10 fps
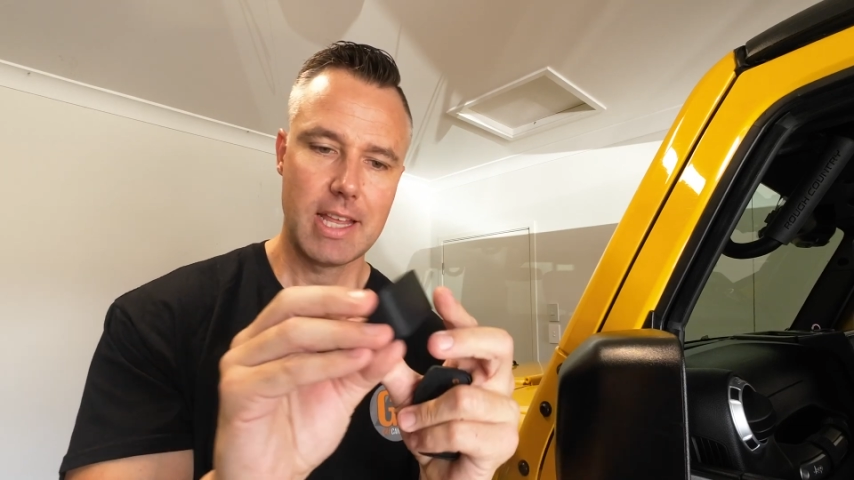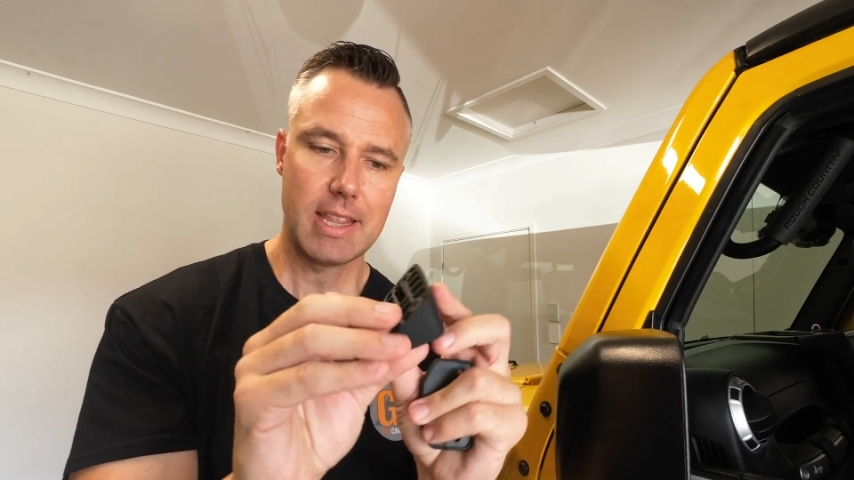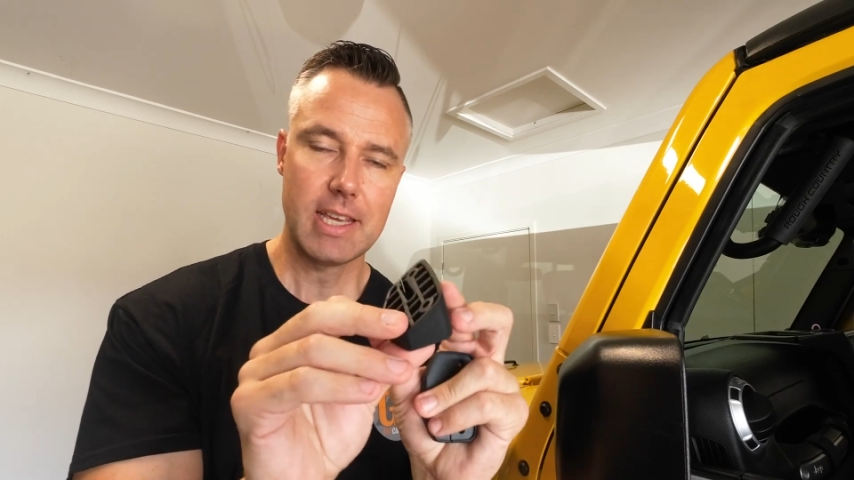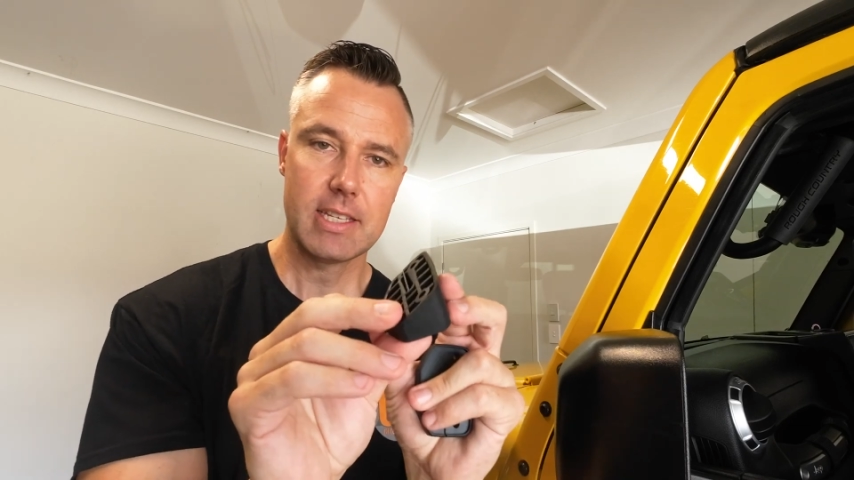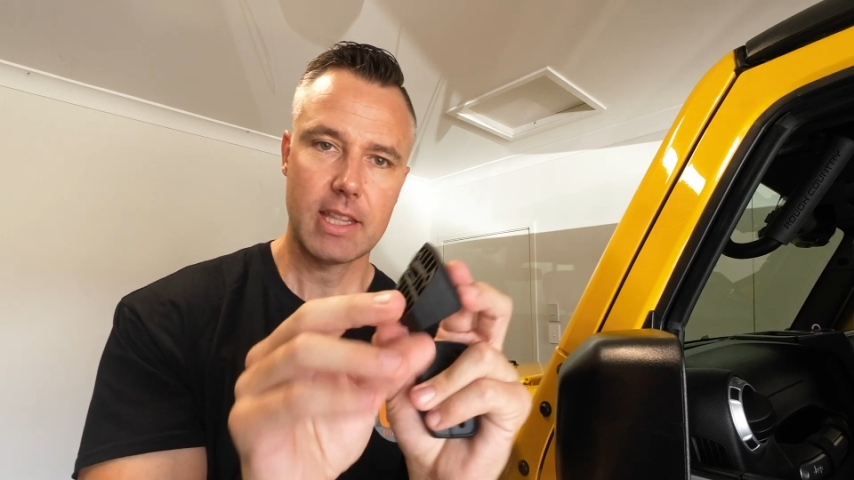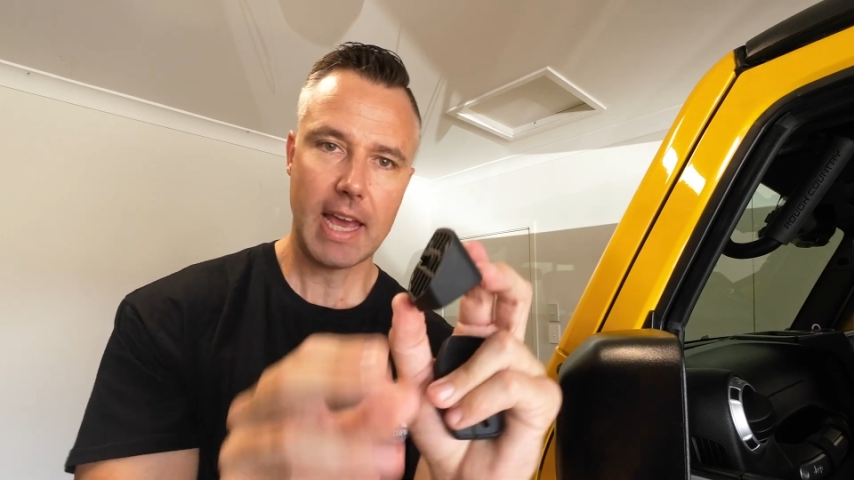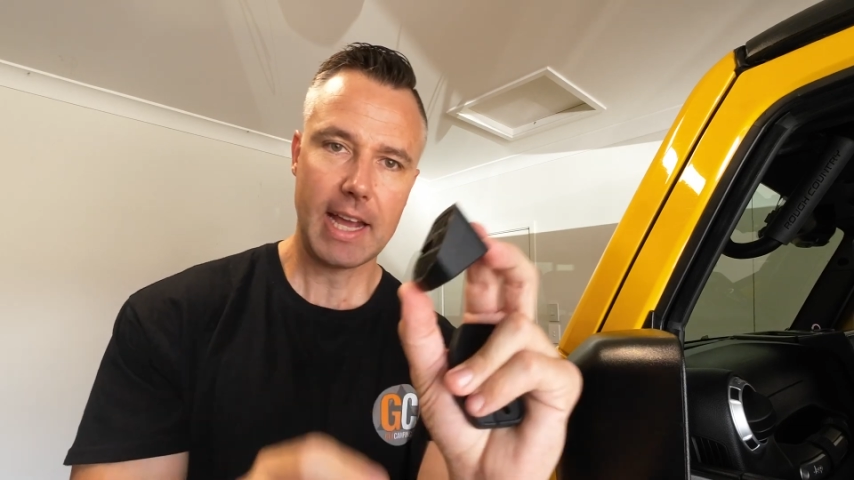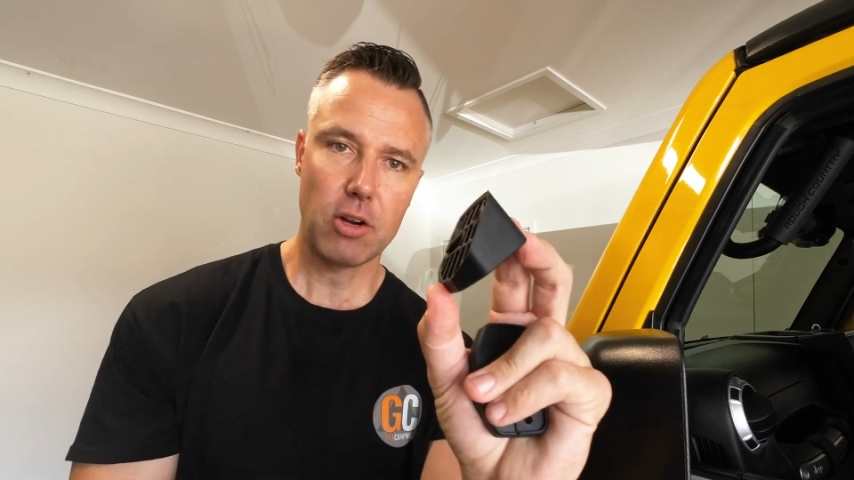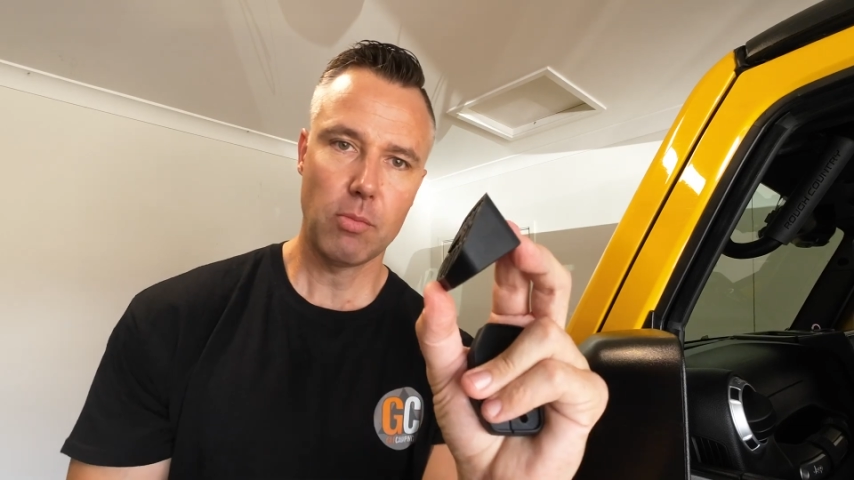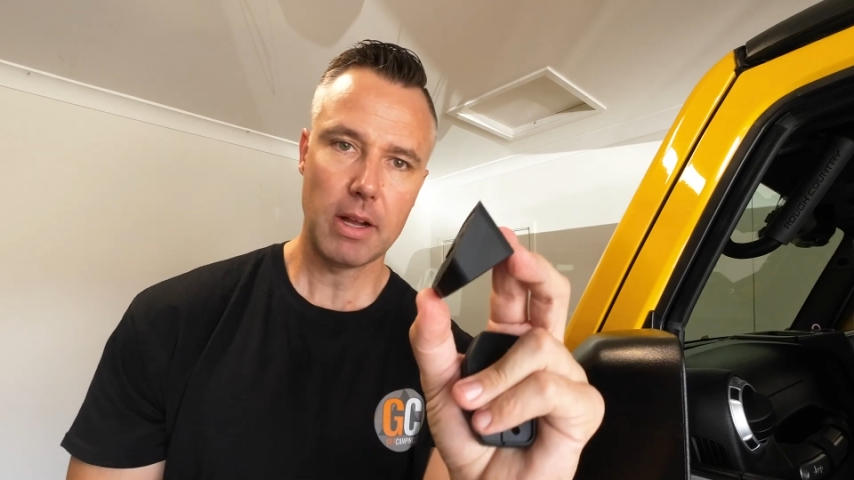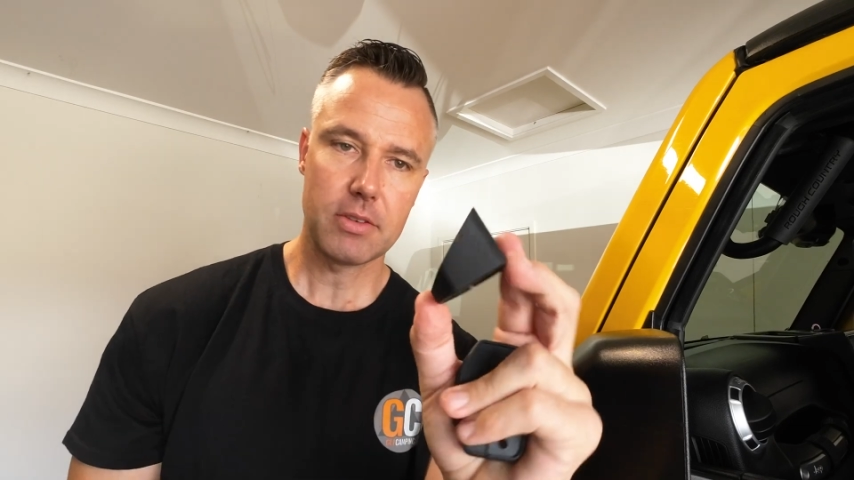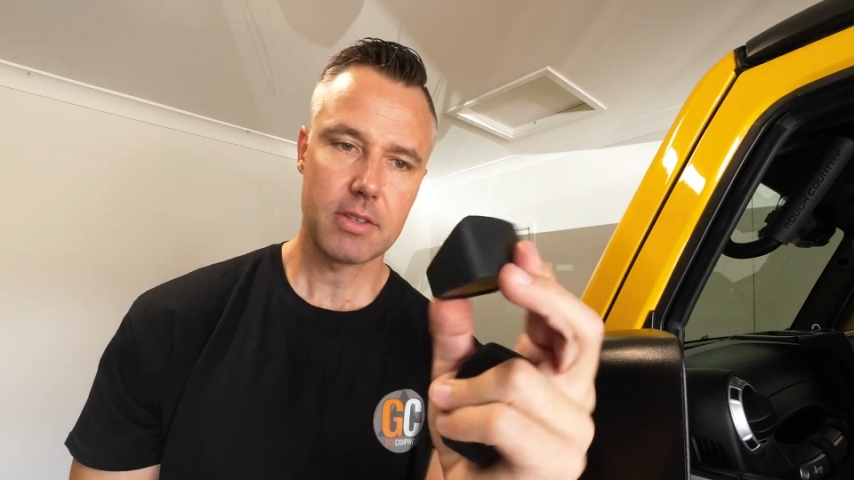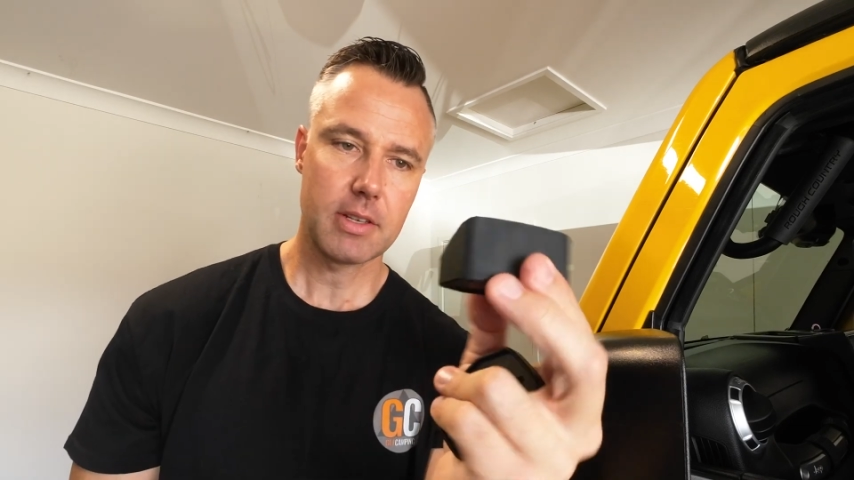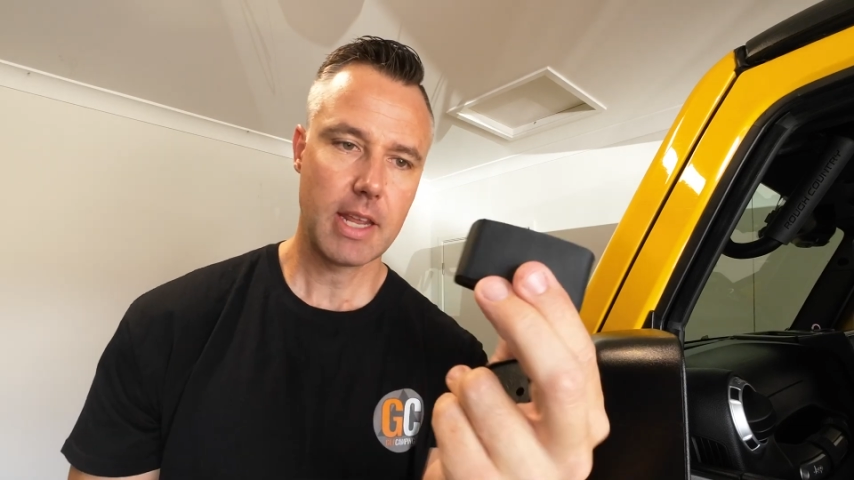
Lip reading: These are the angled ones.